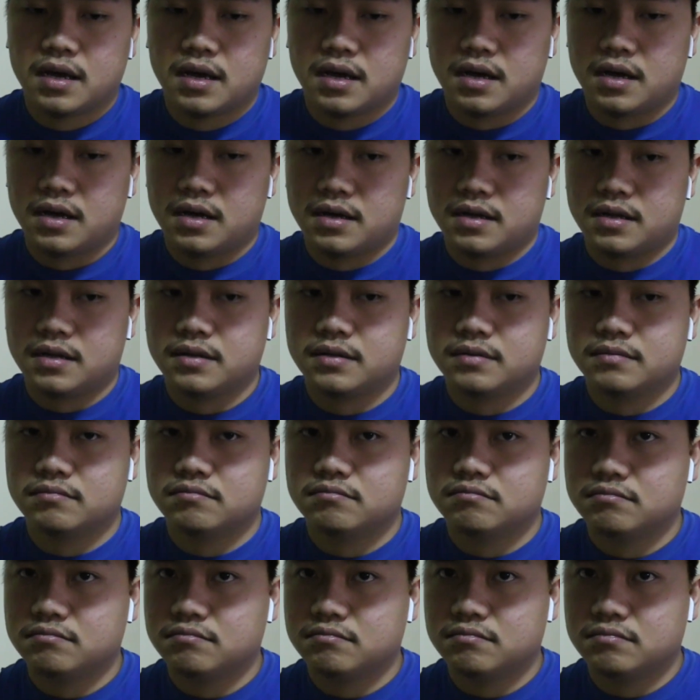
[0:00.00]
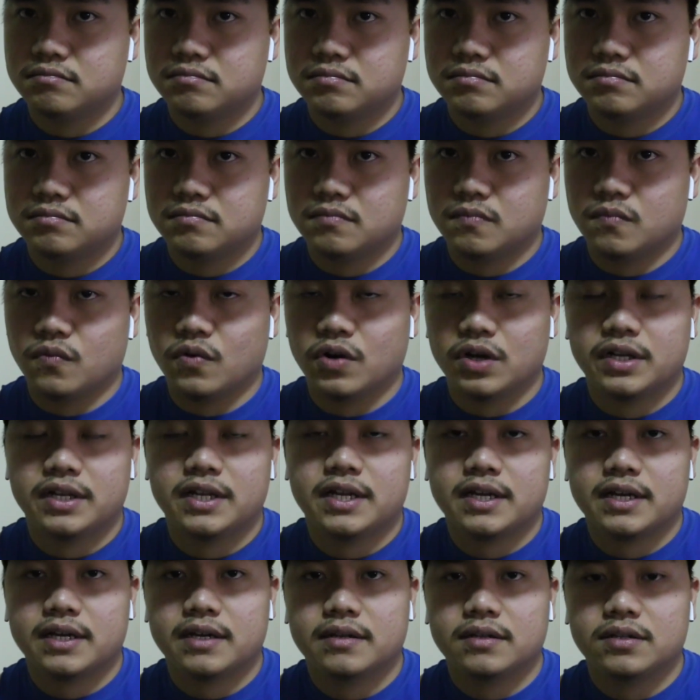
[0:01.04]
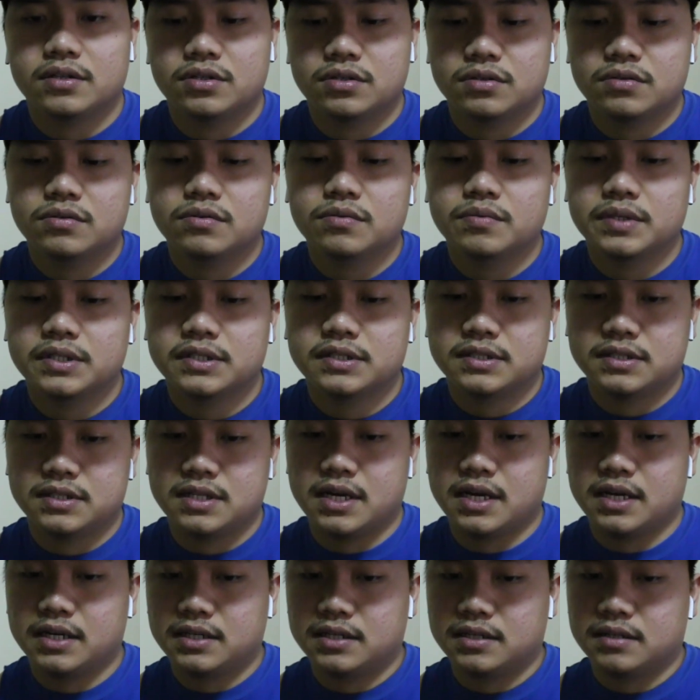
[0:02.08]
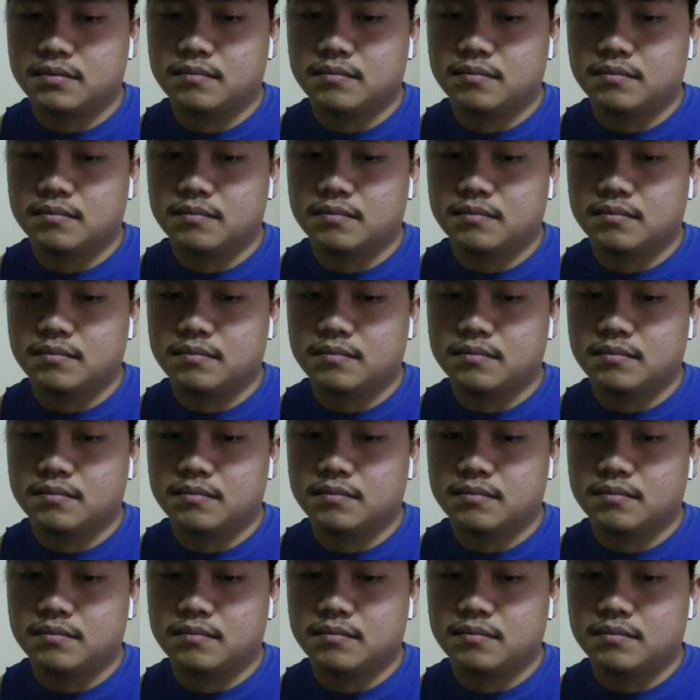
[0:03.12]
and what they do was that